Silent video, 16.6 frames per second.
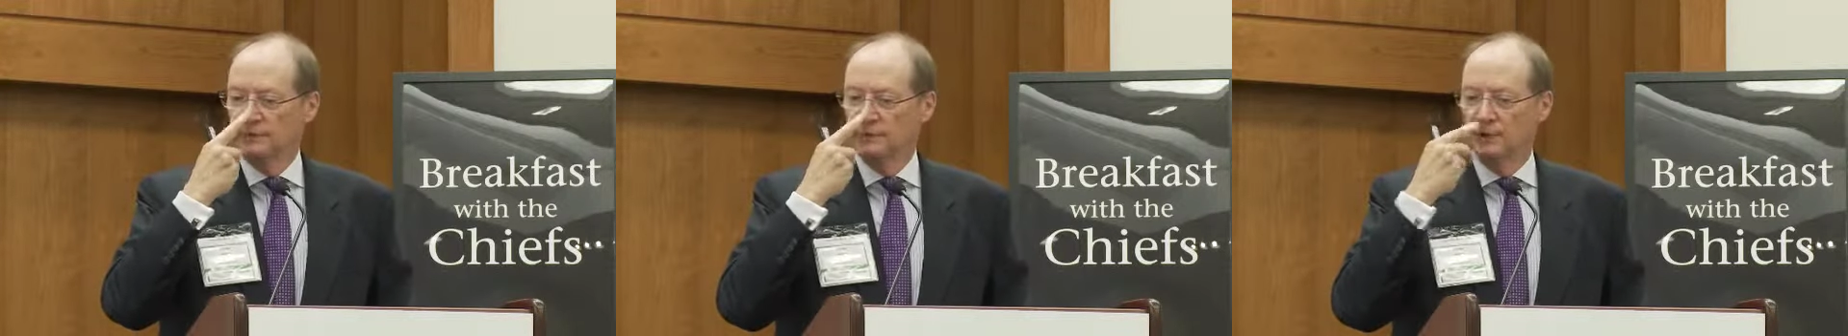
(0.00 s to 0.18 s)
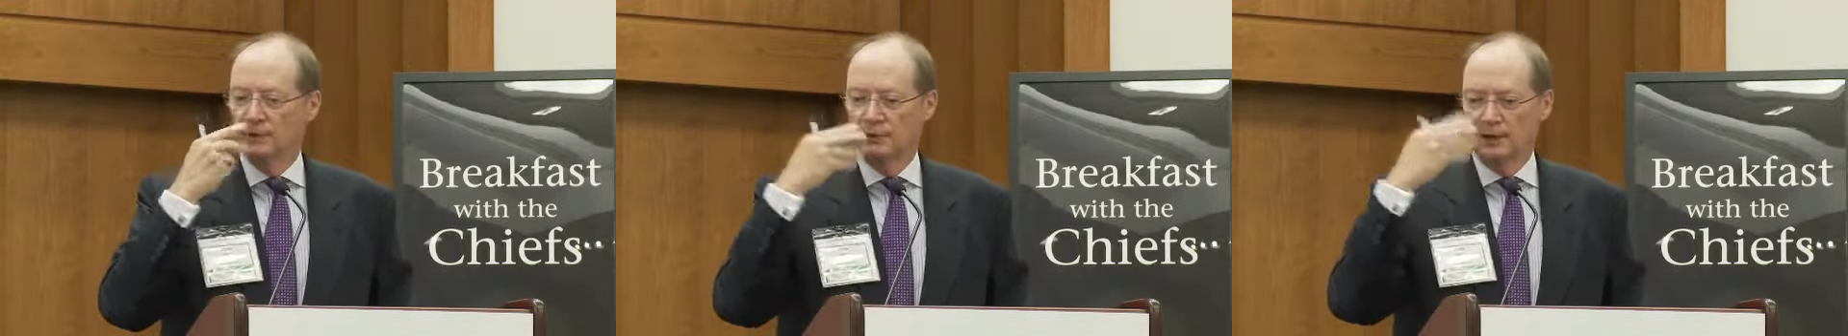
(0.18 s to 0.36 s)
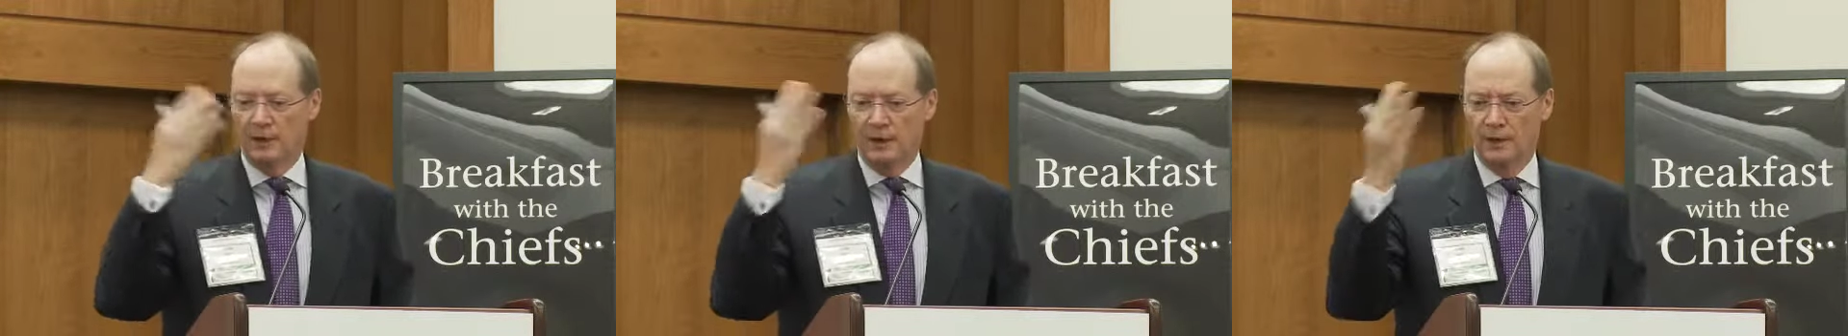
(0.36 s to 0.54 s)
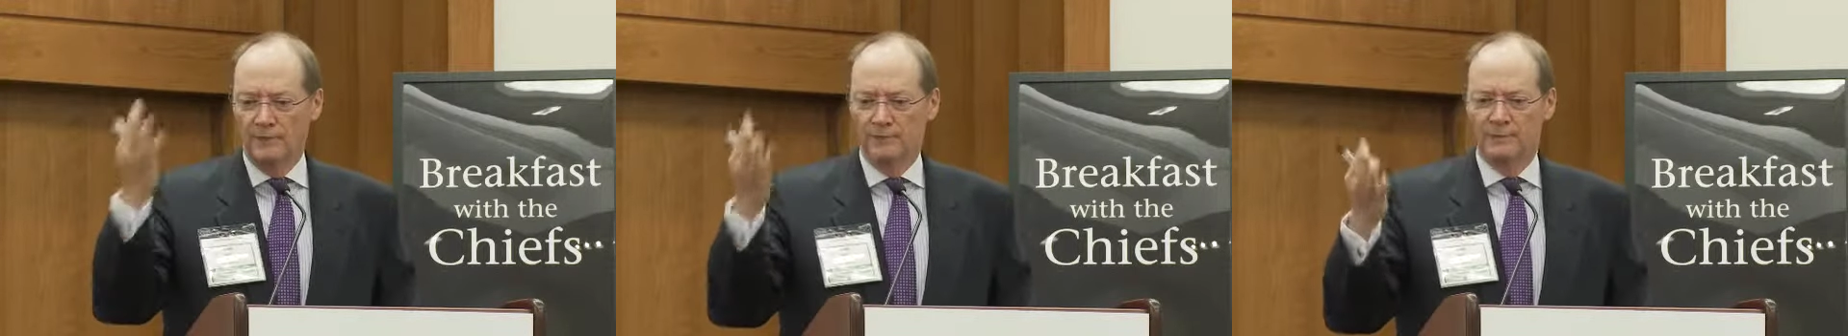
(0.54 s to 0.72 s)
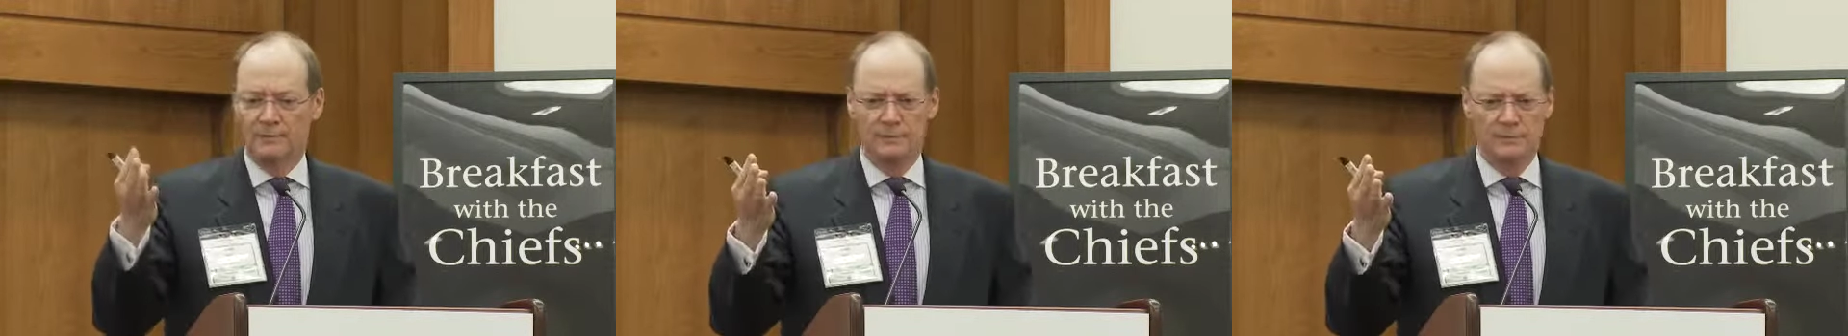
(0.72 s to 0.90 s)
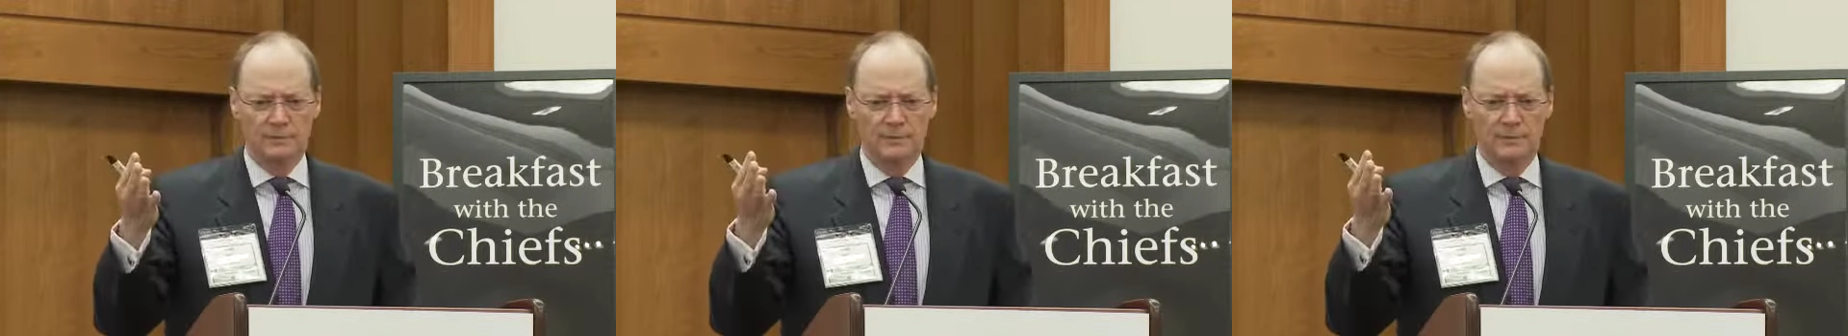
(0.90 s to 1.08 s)
or health
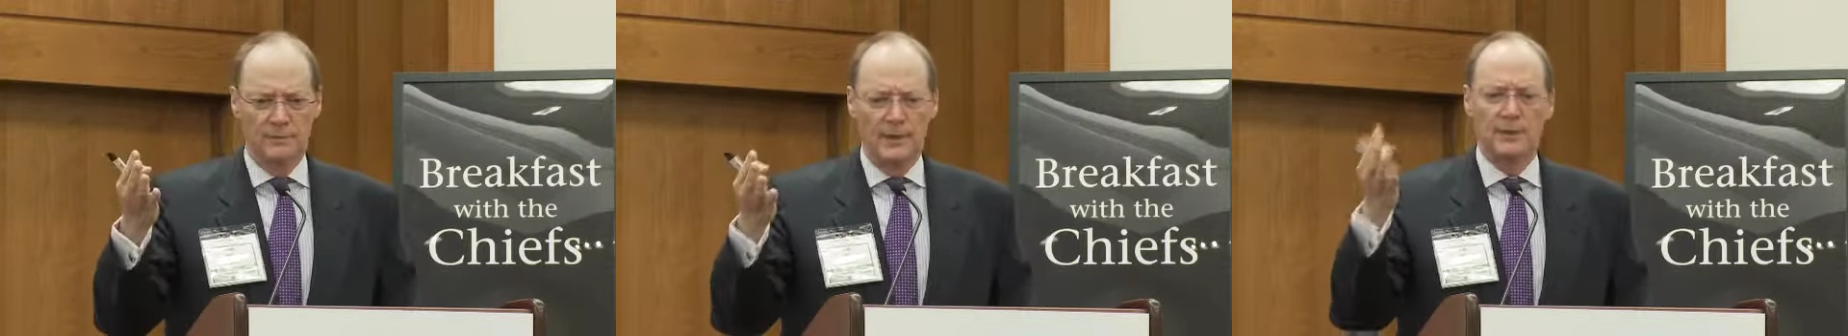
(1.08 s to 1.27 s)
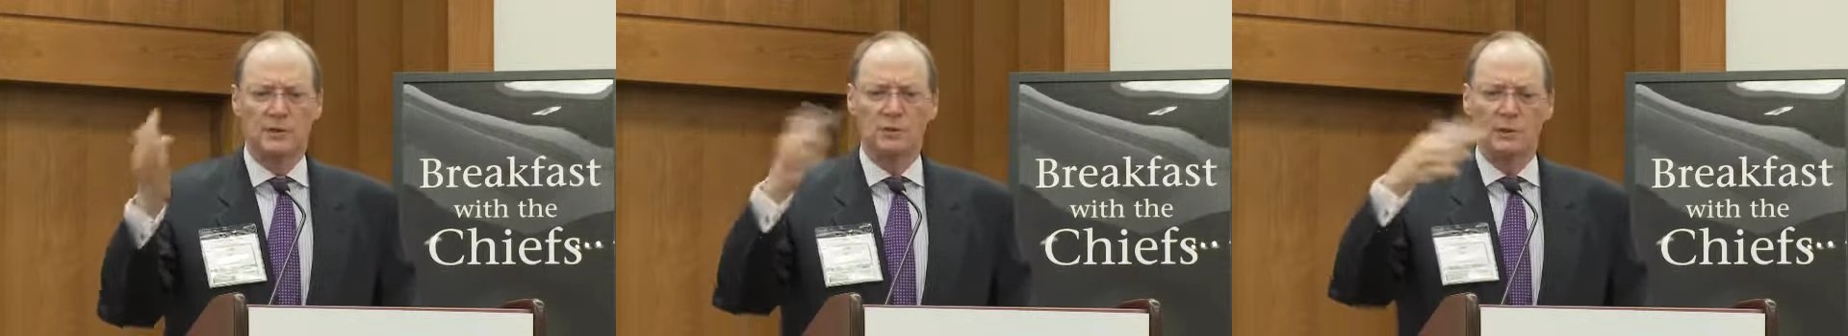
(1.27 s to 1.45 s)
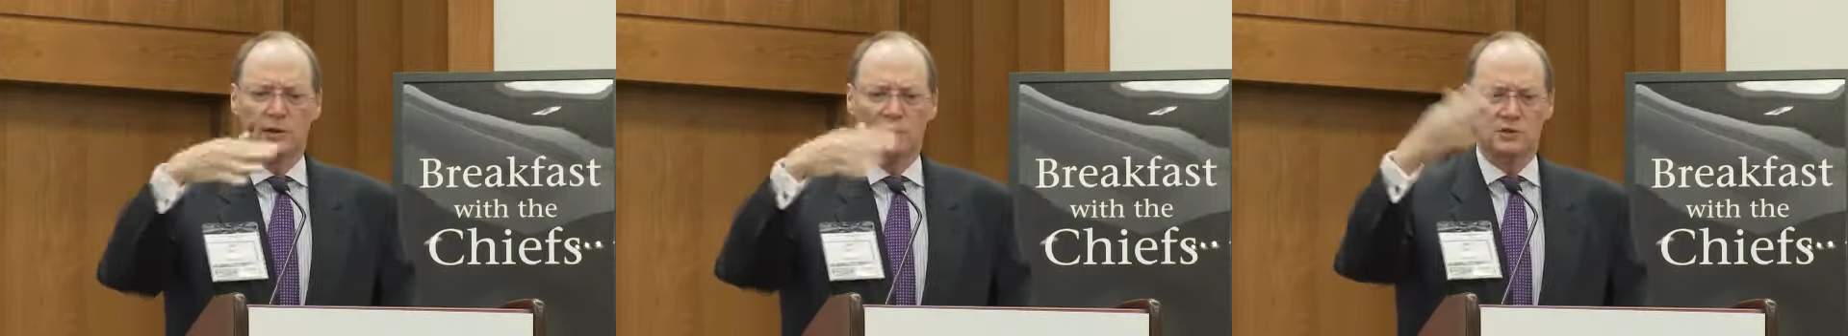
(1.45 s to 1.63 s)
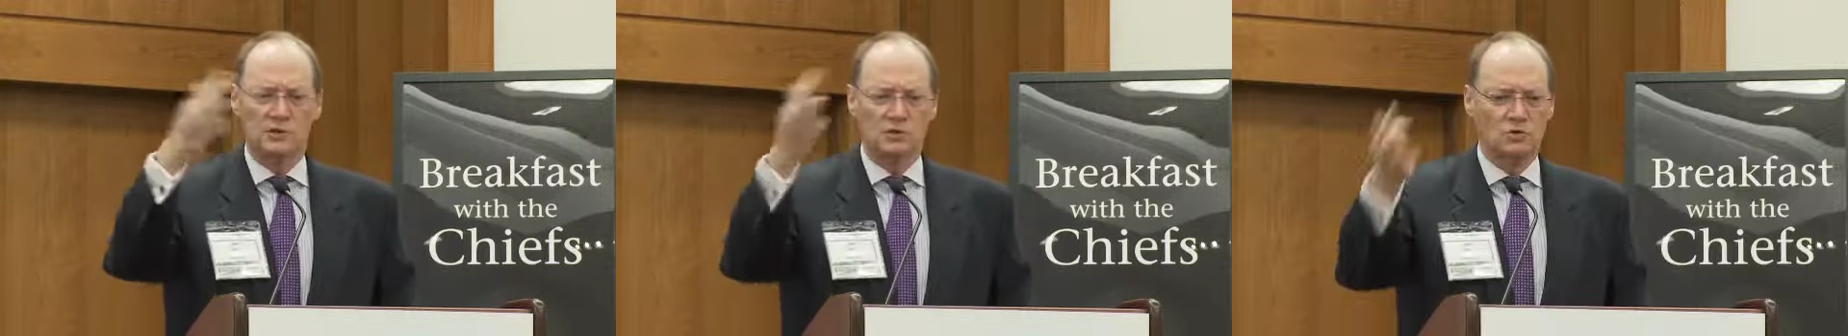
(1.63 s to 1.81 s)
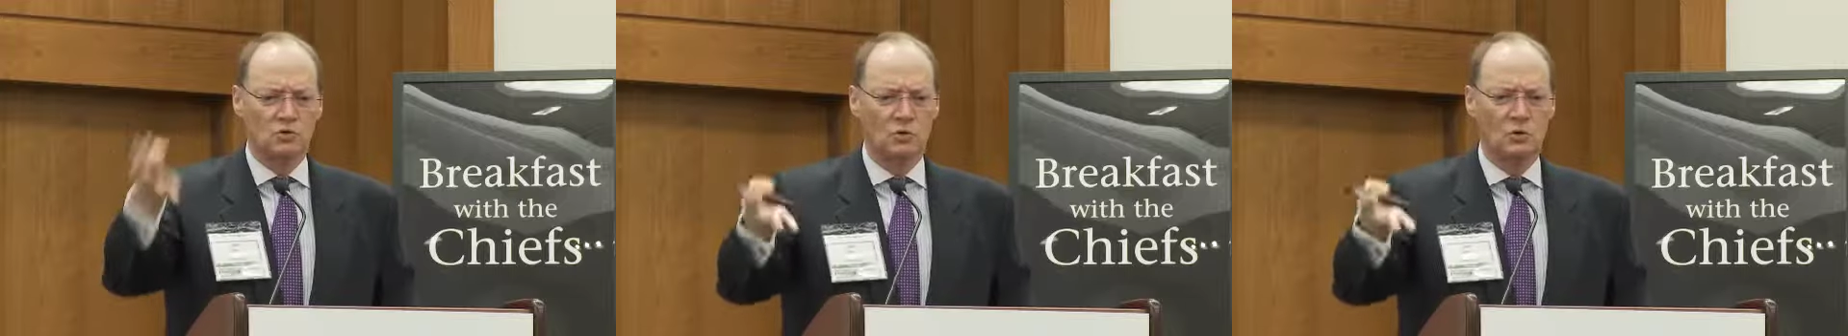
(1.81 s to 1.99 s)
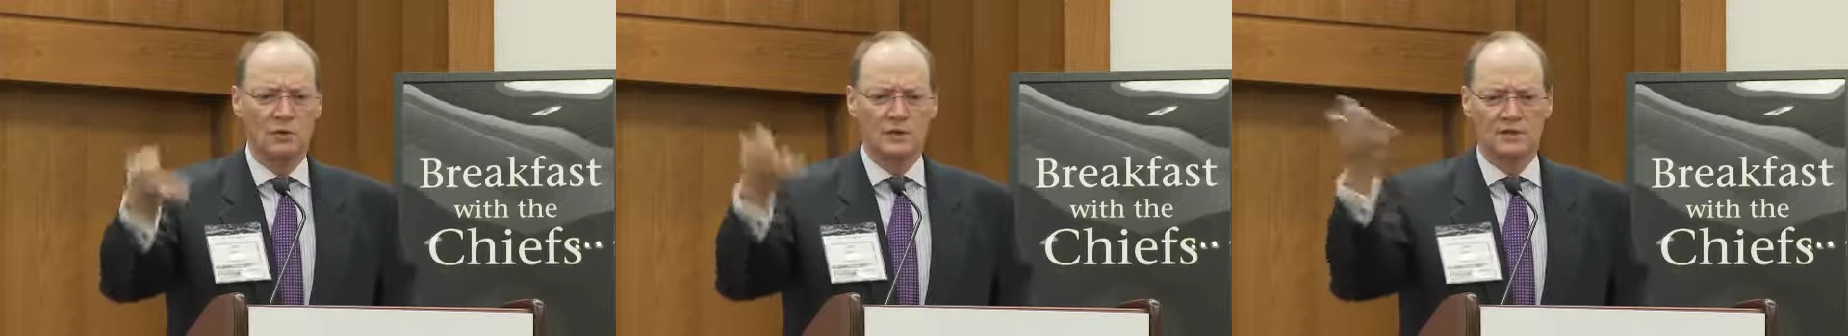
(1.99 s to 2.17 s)
medical records
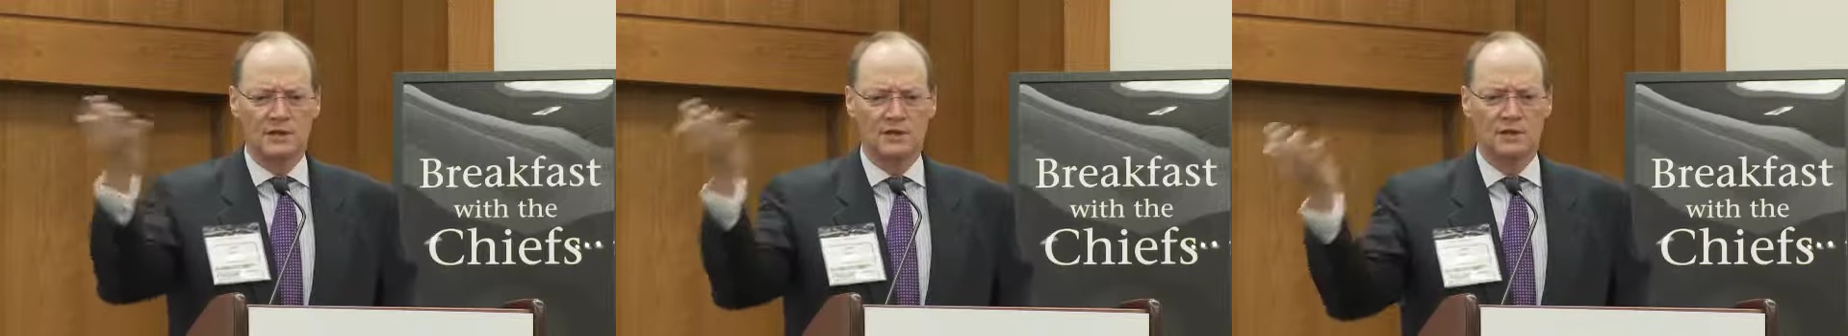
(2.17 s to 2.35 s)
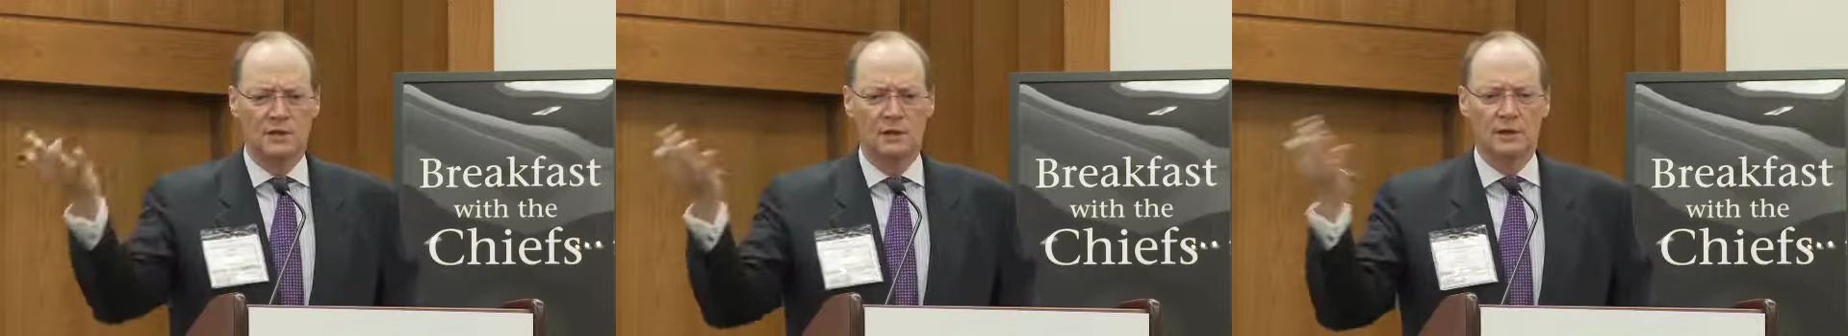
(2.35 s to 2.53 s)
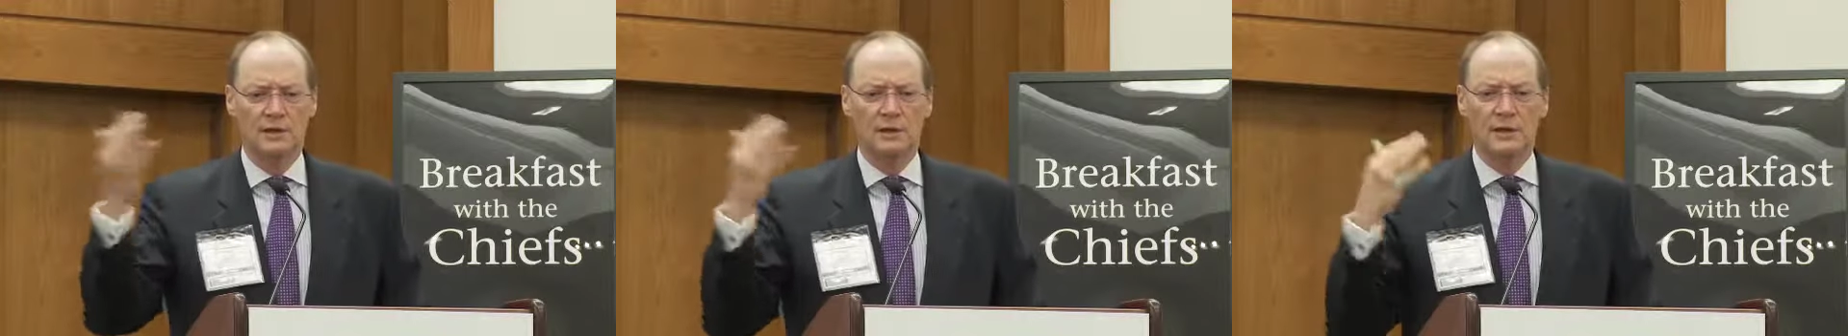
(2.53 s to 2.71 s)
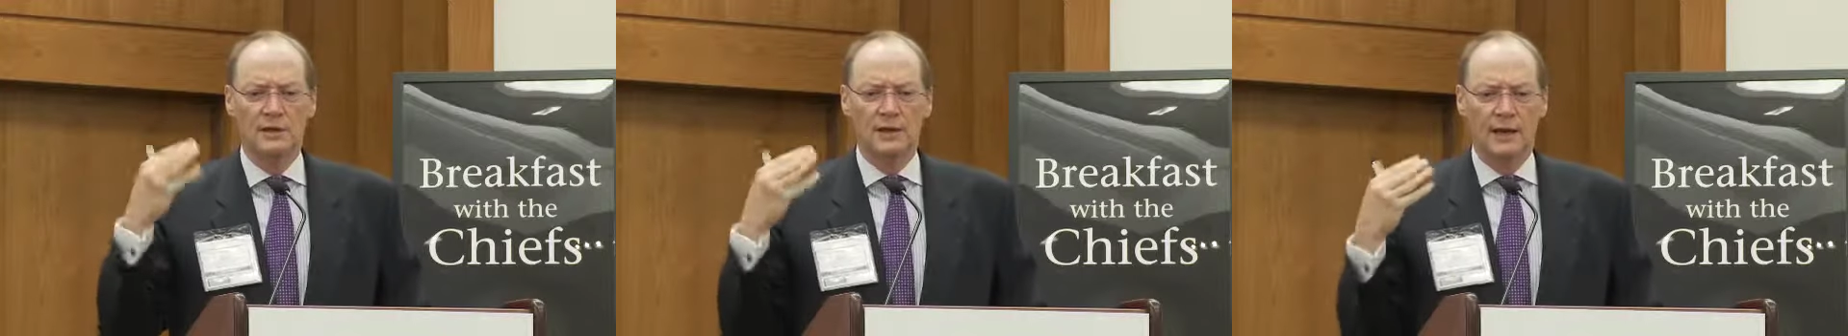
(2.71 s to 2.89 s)
control as they call it,